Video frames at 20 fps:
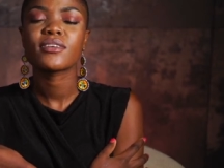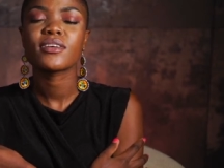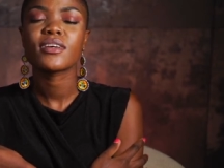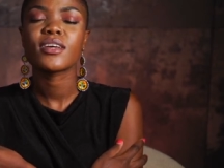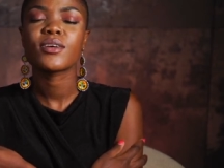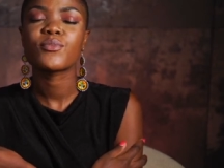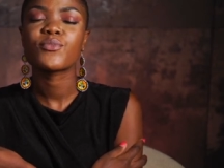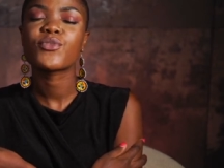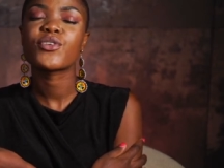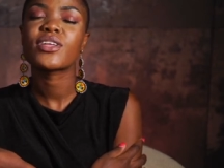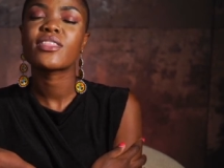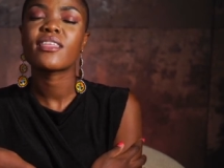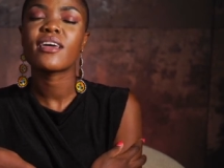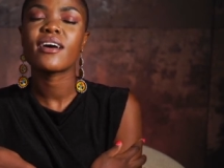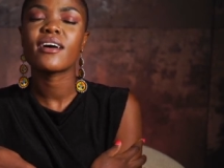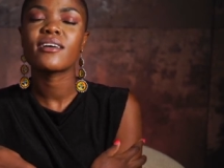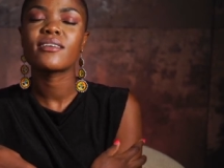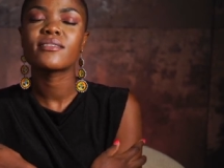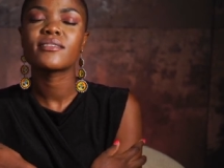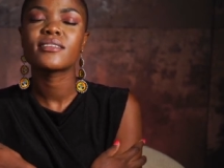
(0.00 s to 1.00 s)
And breathe
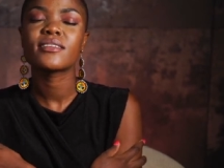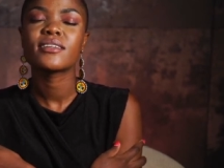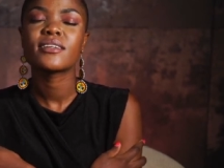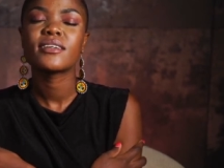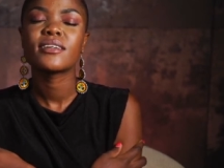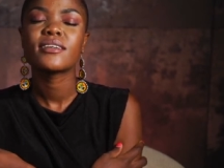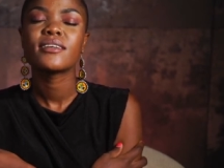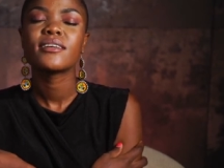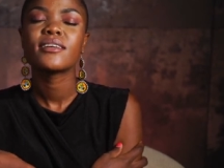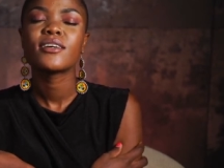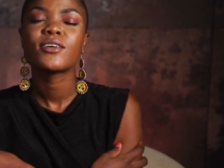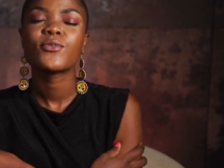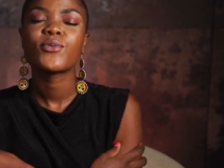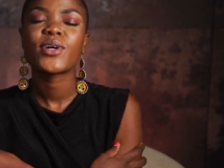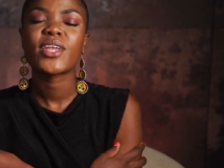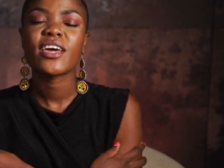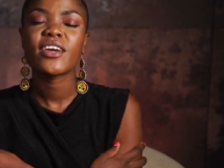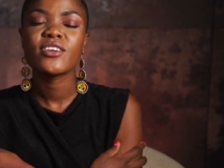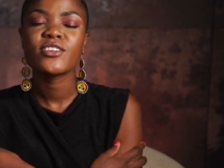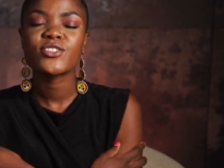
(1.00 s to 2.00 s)
out.
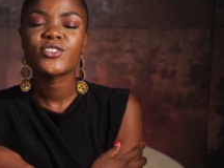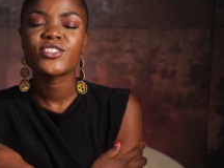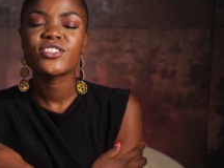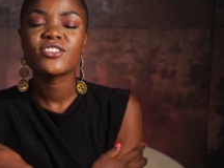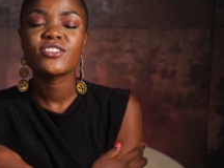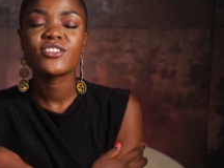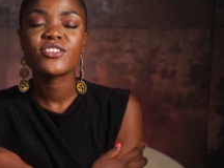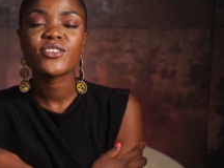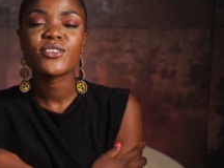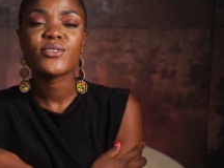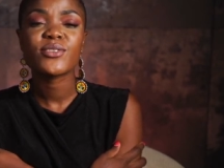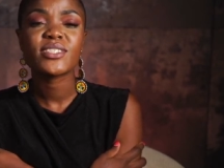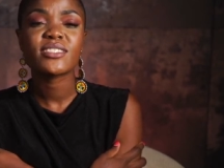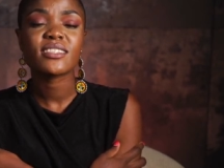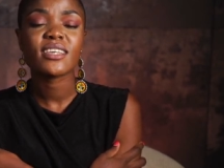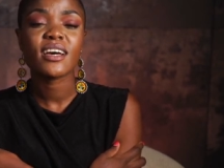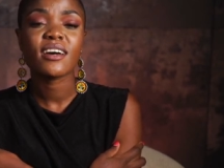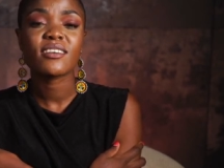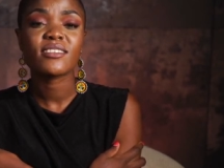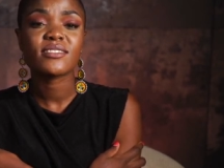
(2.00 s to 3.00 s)
What I usually do is
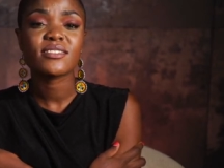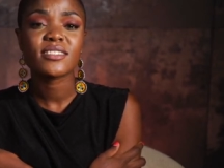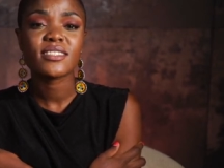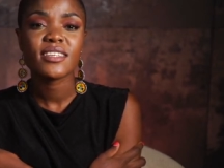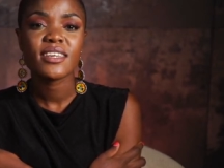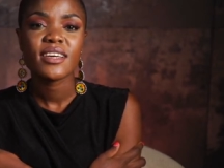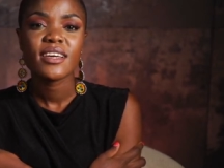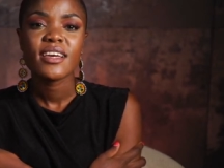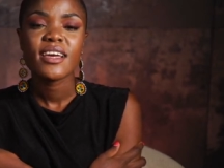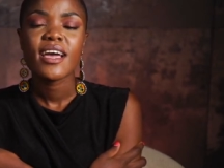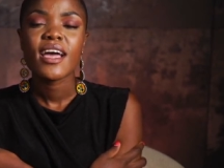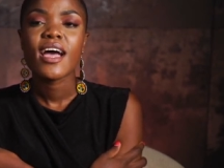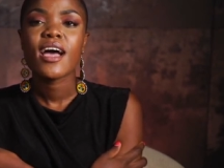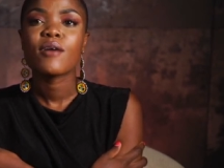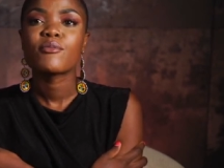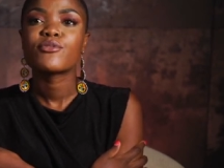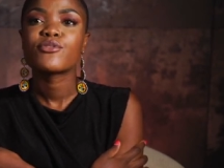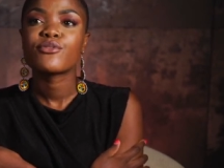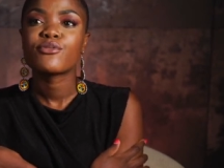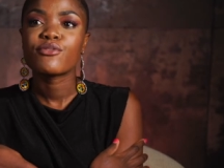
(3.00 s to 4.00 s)
count
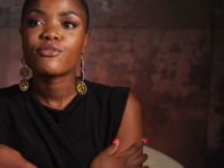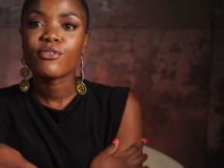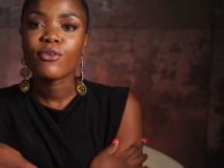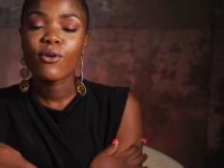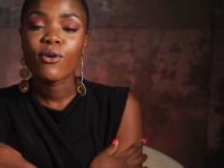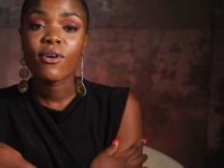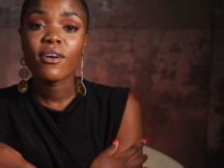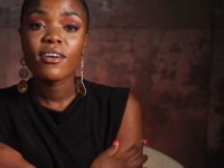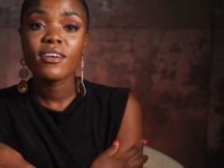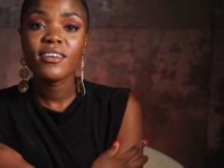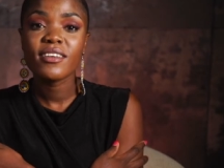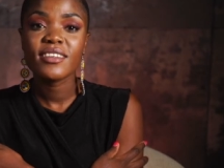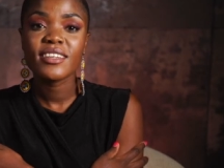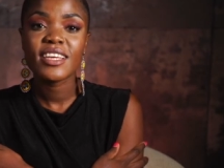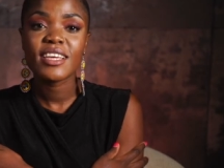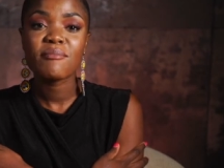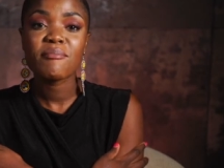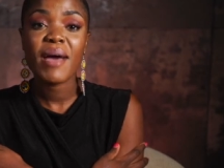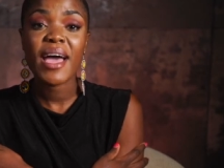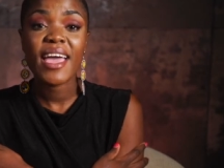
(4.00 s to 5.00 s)
up to four
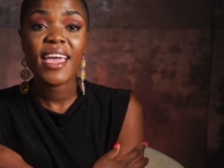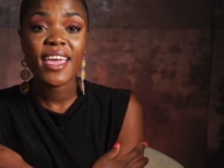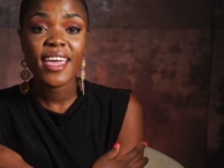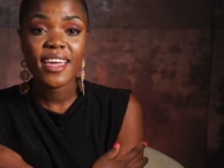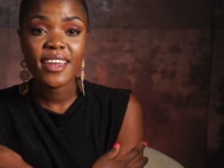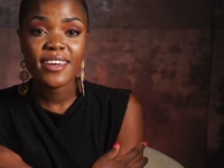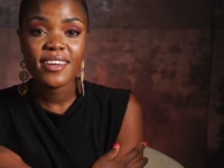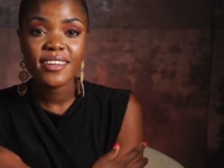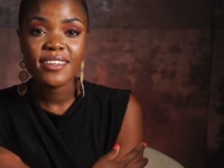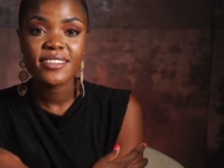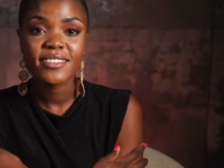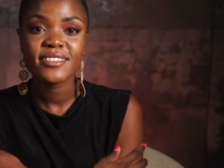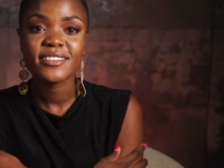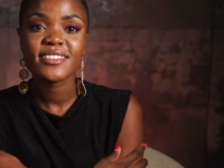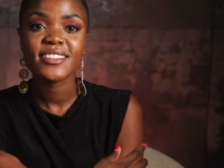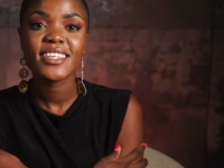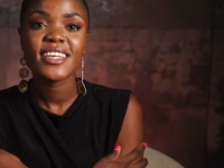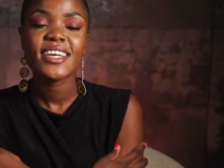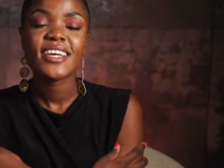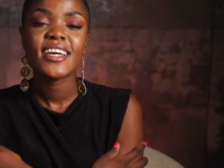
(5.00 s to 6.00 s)
in my head
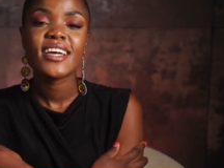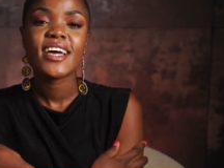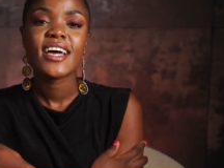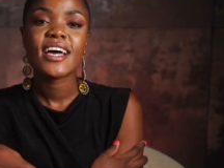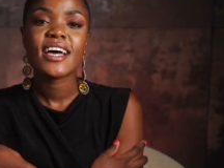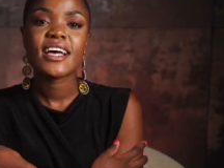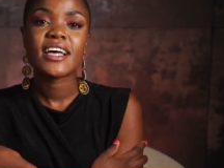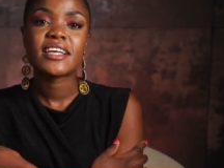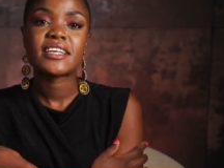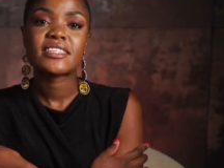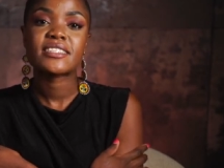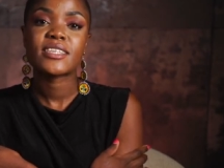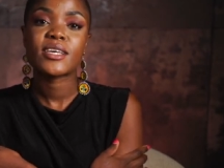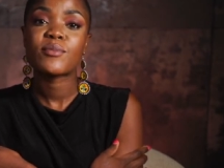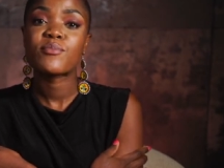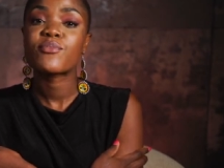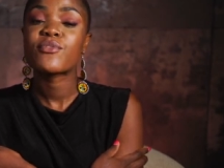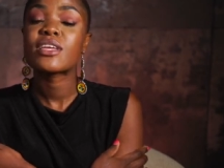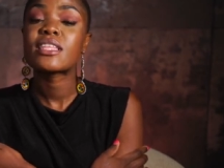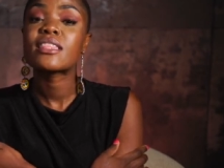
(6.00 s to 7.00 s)
as I
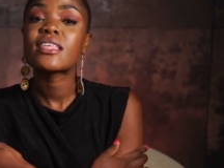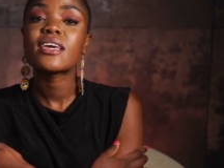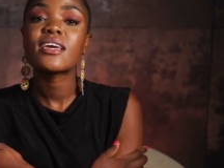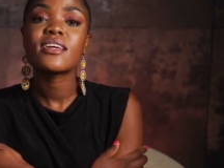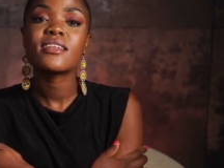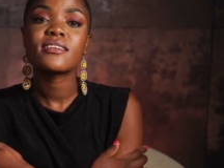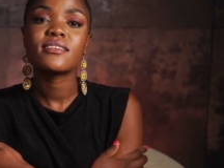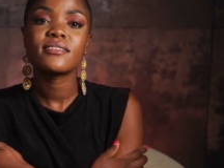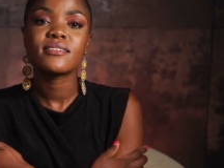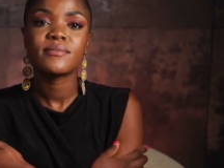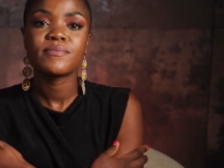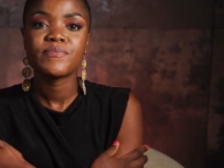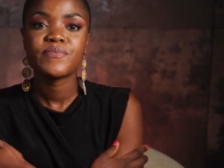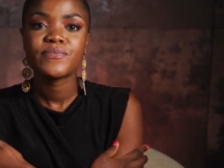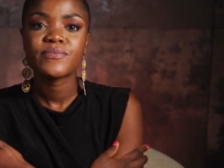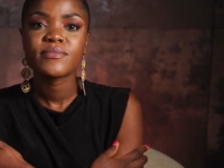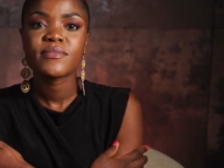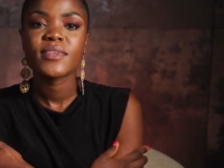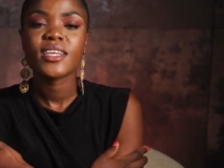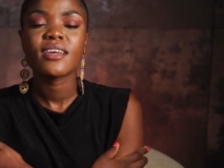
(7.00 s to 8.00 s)
breathe
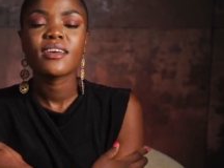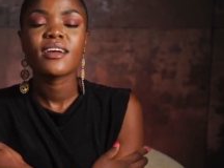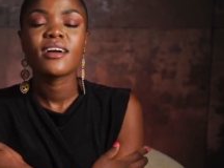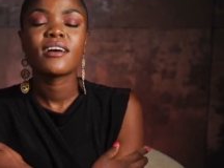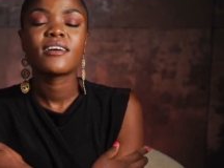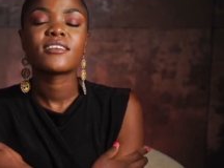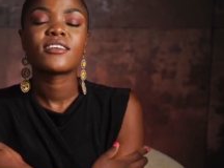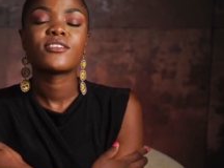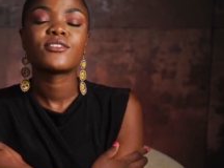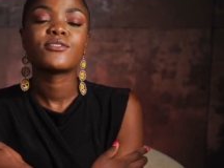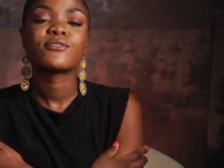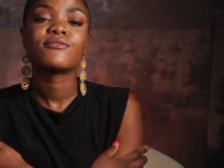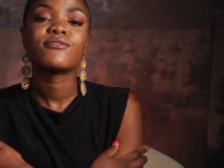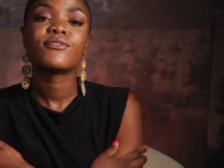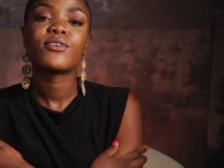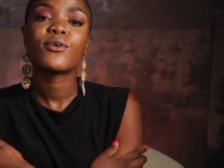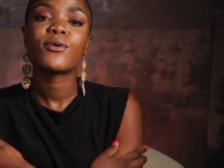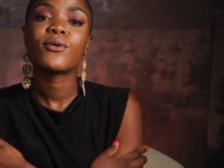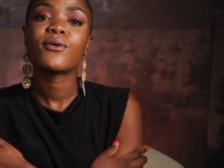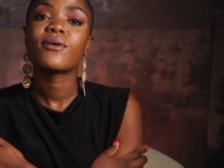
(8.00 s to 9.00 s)
in and count up to
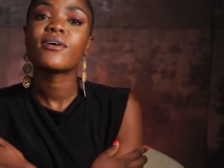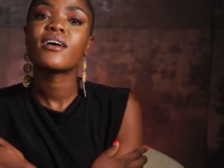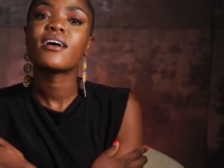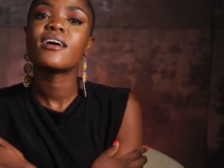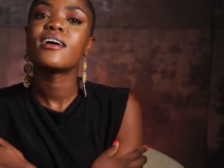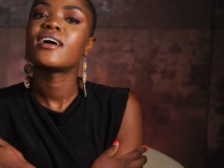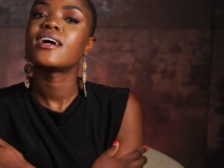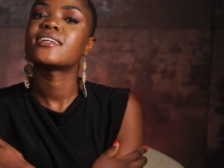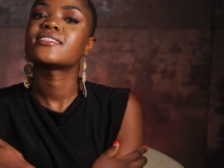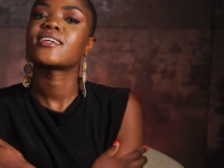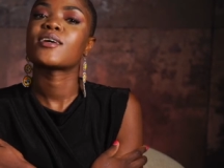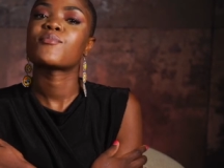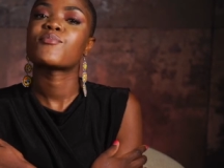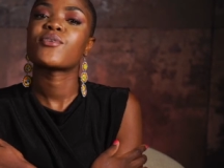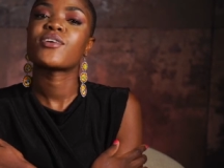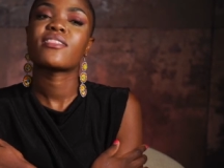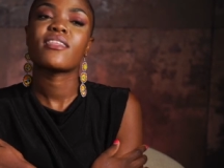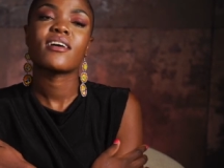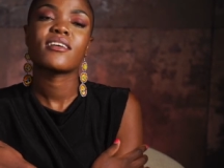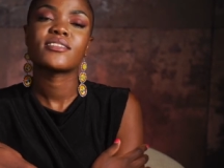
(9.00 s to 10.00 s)
four as I
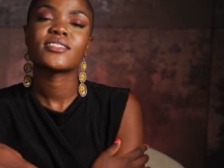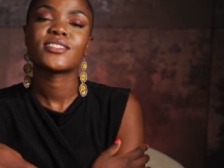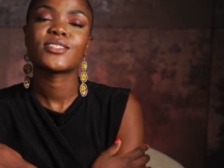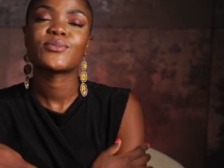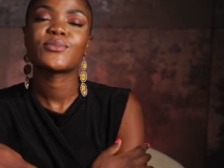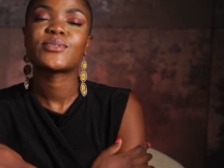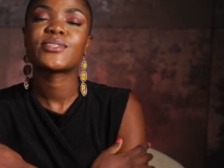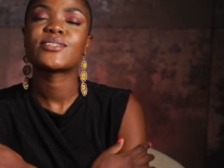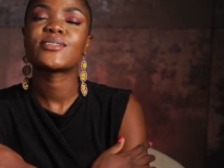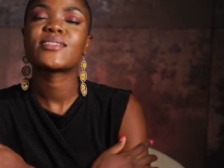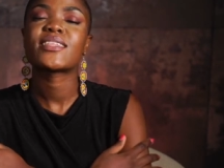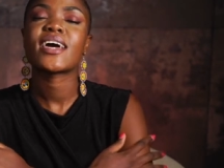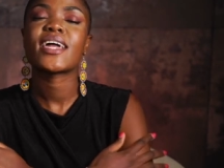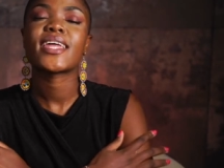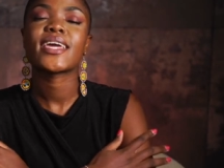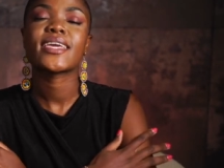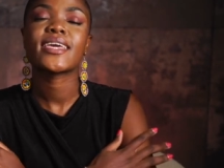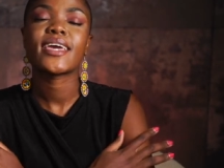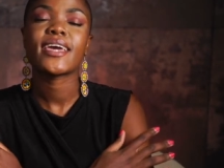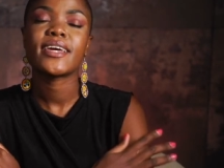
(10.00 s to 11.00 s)
breathe out. So we'll do that
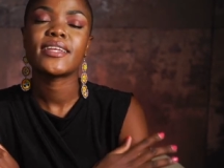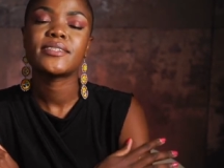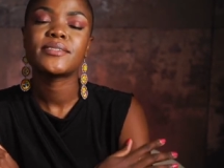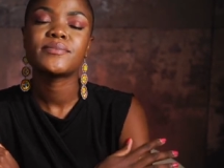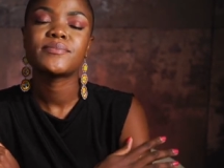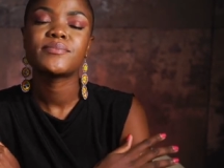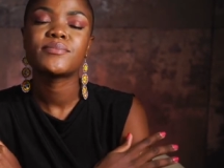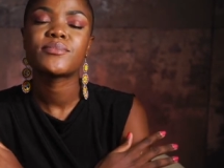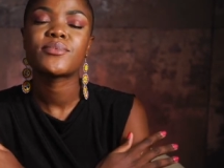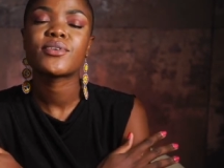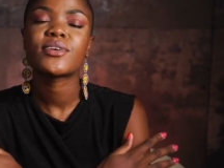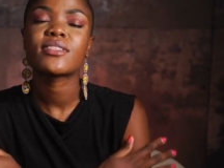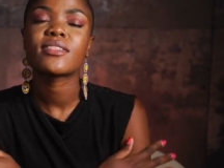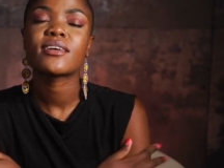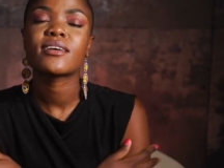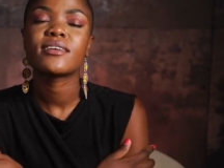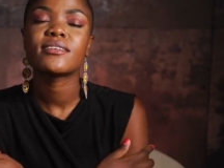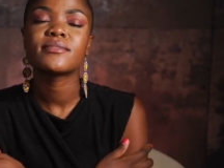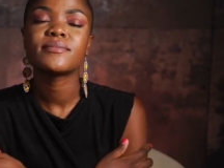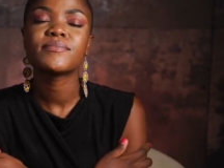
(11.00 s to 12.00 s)
again. Breathe
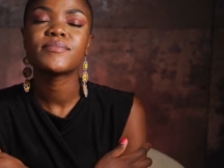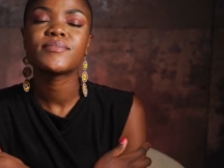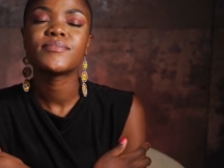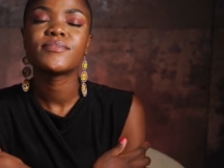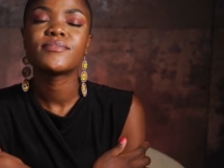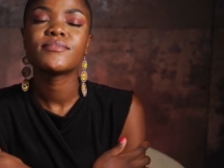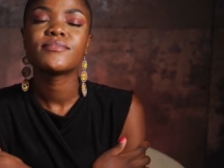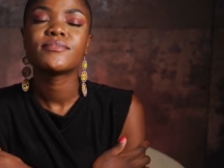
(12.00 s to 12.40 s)
in.